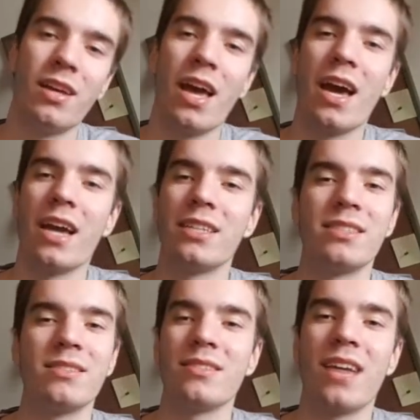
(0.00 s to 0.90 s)

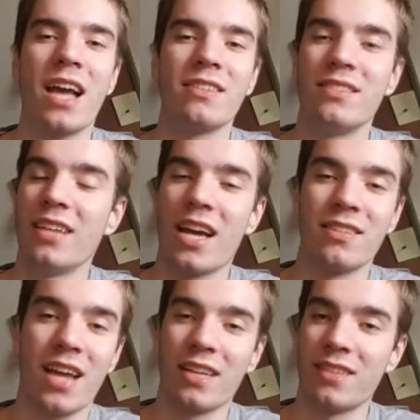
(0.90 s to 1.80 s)
and the
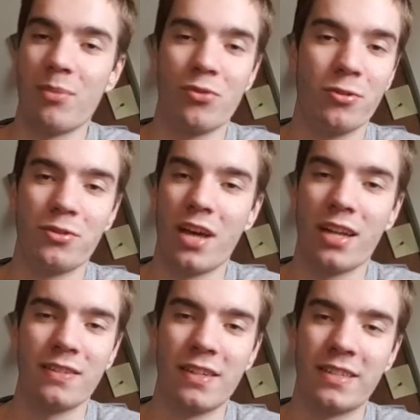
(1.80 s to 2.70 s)
exact same rules,
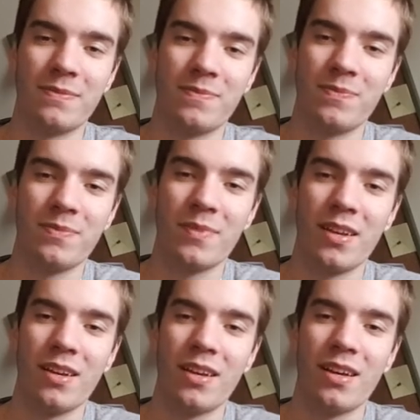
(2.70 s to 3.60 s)
honestly.
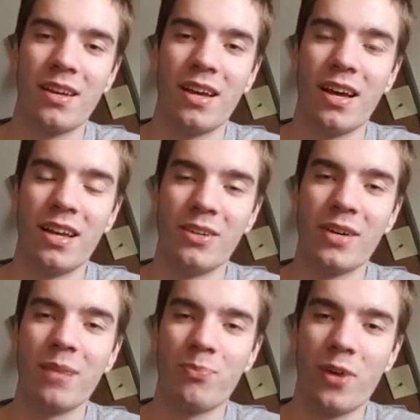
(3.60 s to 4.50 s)
You
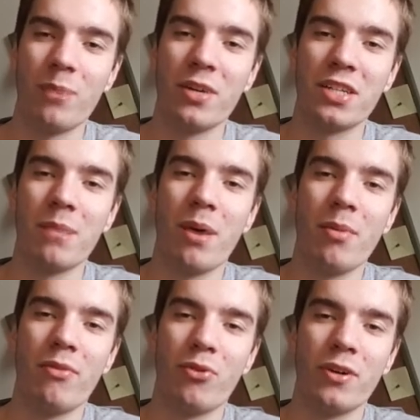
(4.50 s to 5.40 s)
can pretty much hear by
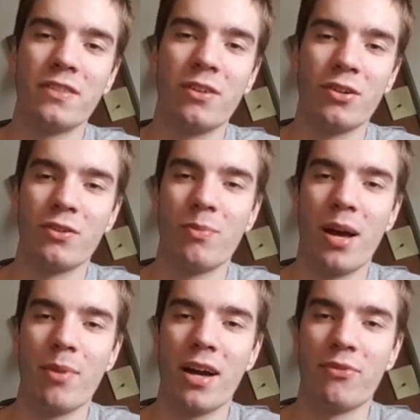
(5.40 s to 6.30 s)
my voice and also
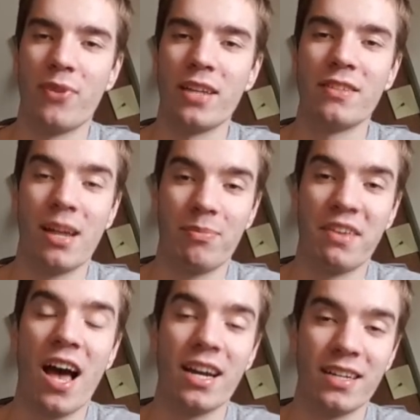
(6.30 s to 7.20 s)
by my face that I'm
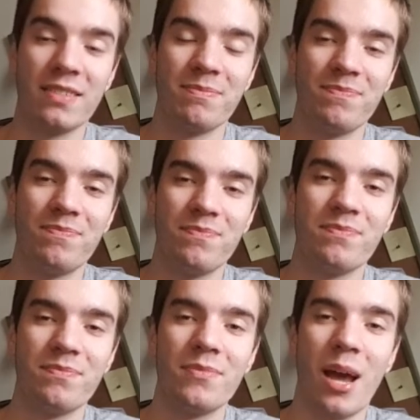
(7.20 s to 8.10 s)
tired.
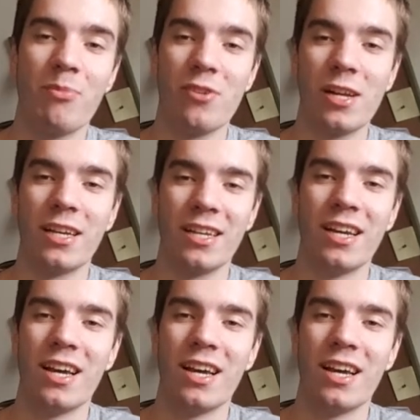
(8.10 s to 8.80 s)
I really